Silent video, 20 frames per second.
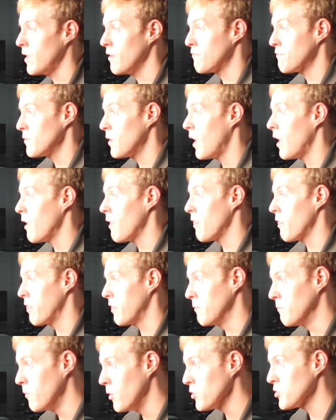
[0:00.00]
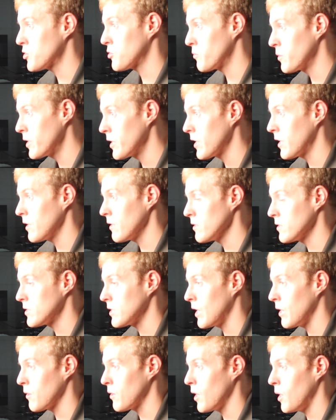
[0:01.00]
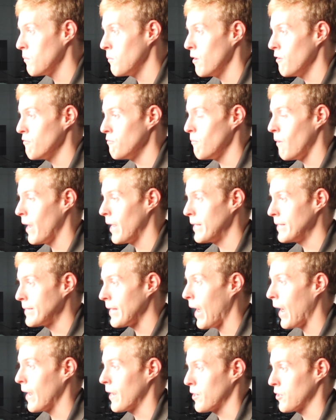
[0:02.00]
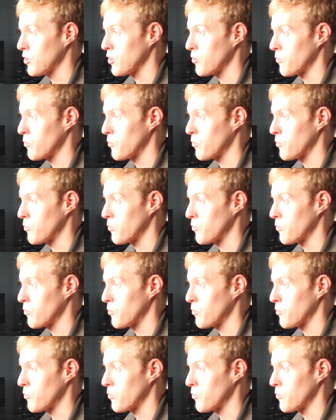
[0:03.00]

if not the most ridiculous outcome of my entire